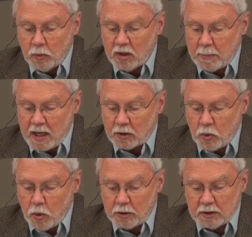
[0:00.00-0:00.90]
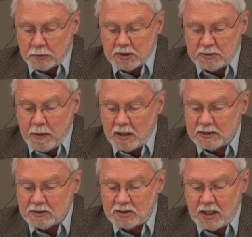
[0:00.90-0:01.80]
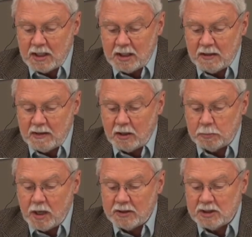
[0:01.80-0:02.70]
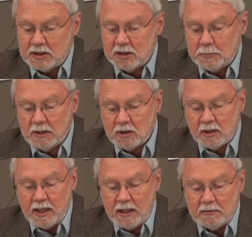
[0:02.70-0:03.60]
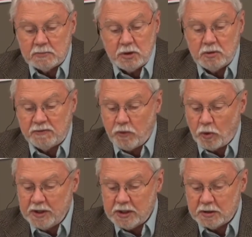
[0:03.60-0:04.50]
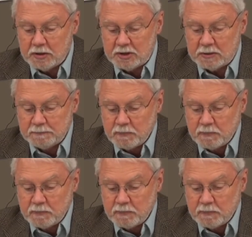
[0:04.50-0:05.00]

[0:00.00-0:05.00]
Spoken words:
with about a quarter of the respondents saying their projects had been delayed 2 to 4 years.